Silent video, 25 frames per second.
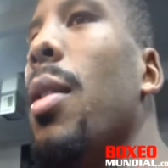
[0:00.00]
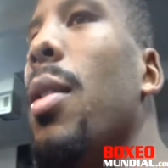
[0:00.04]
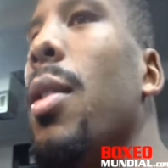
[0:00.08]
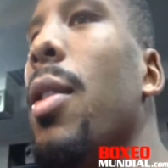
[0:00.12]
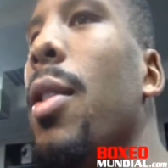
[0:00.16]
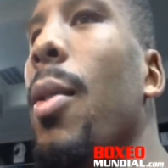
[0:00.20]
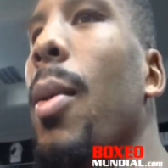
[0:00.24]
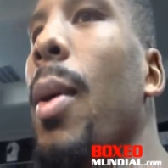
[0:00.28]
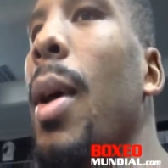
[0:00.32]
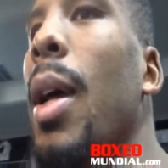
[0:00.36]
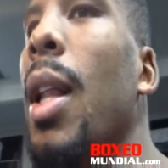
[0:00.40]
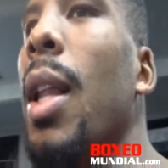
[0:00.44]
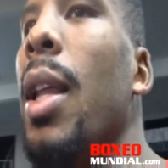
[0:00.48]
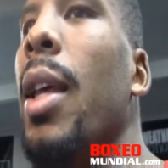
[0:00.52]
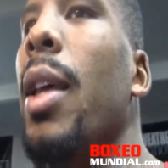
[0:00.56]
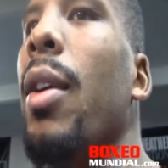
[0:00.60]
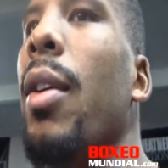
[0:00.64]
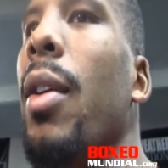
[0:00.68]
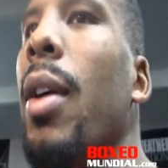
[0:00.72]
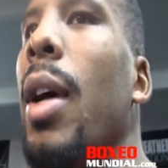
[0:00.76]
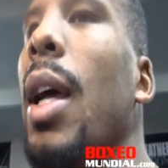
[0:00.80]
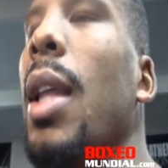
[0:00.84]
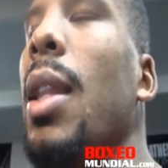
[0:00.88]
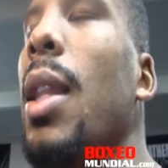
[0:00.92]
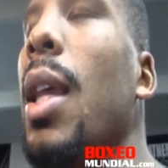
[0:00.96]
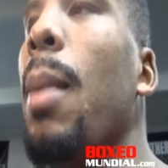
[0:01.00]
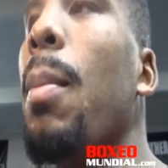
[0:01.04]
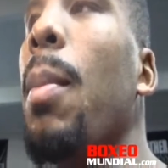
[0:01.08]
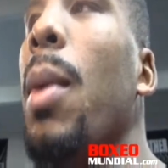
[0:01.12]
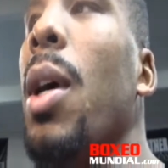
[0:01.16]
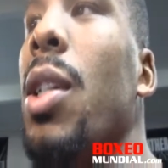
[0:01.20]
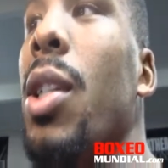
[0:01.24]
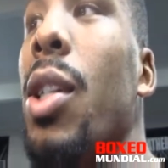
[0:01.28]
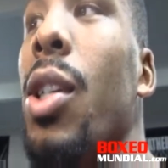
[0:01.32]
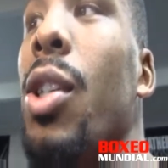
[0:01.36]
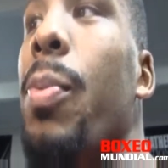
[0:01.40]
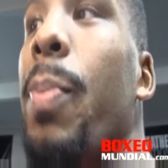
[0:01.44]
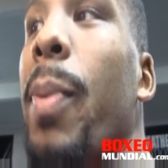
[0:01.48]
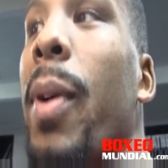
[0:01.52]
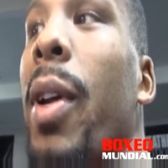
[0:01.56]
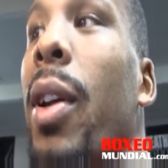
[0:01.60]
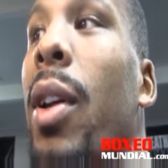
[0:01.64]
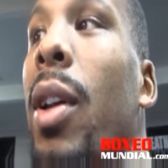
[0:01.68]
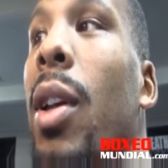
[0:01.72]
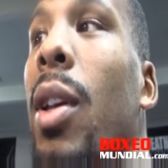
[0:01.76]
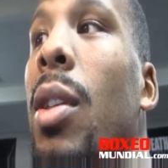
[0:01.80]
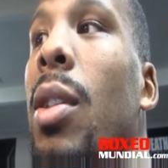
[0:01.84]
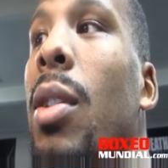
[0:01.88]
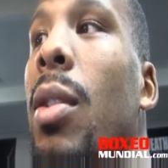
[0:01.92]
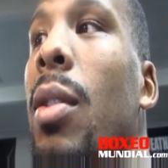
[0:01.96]
Durrell, he don't got that much
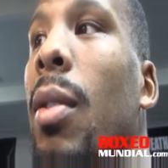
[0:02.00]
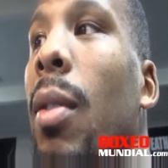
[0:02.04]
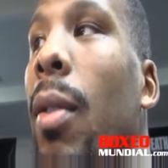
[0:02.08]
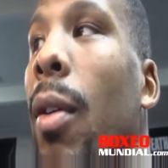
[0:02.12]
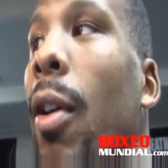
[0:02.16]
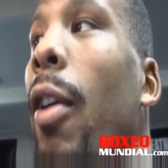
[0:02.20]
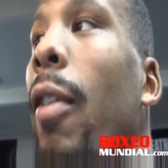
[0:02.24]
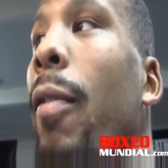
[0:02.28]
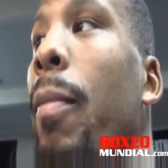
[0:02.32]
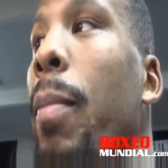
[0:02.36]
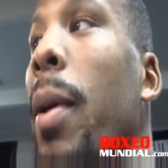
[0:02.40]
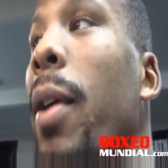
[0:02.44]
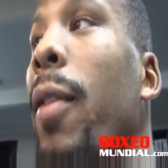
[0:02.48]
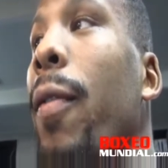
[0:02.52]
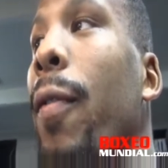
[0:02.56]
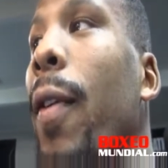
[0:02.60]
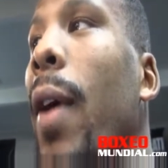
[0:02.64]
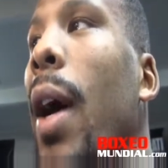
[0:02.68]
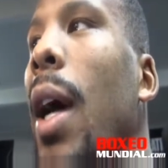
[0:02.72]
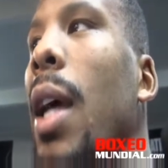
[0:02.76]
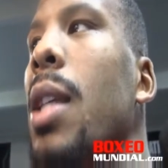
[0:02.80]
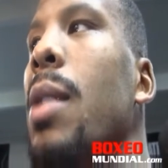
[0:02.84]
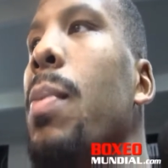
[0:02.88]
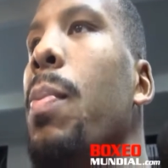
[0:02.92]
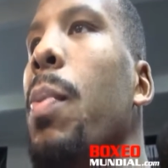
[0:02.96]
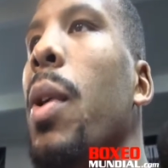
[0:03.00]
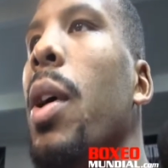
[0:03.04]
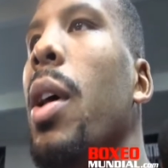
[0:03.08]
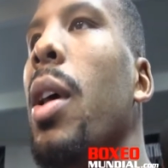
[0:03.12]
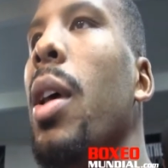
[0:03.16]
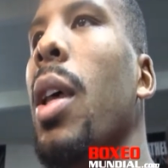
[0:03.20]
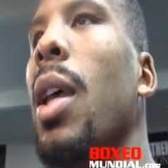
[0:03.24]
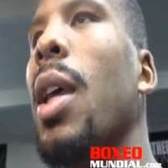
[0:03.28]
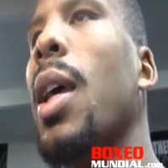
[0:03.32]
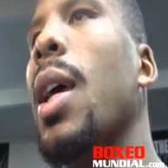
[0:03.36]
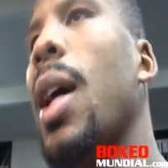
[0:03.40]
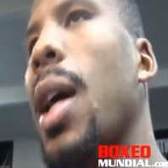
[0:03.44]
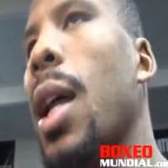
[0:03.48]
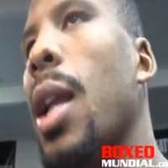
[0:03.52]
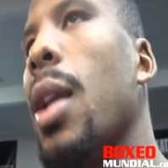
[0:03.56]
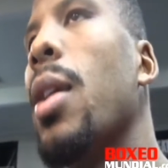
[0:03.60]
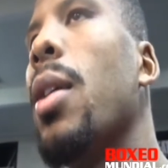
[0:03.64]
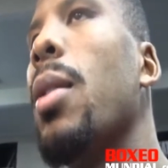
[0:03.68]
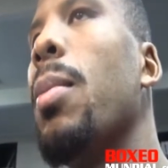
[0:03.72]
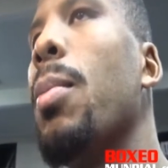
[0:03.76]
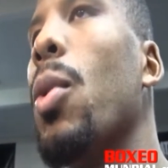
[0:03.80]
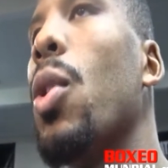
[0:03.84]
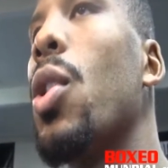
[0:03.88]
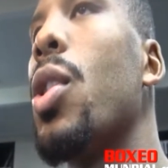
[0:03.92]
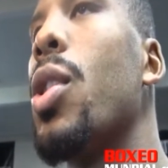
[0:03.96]
experience of big fights, but he got a
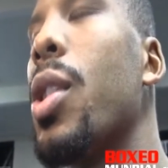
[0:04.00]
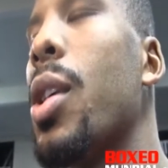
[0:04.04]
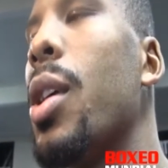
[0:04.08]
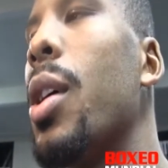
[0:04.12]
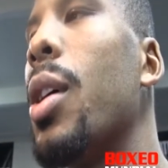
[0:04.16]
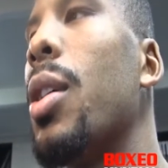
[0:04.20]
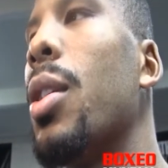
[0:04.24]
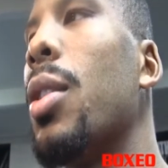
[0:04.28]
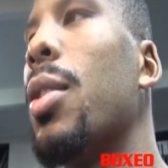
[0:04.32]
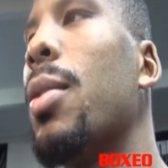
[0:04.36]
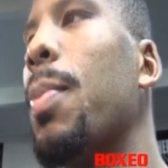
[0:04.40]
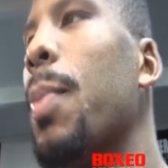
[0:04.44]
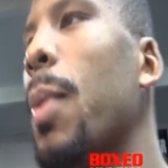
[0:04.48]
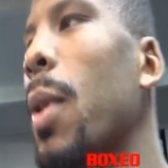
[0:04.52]
little more skills.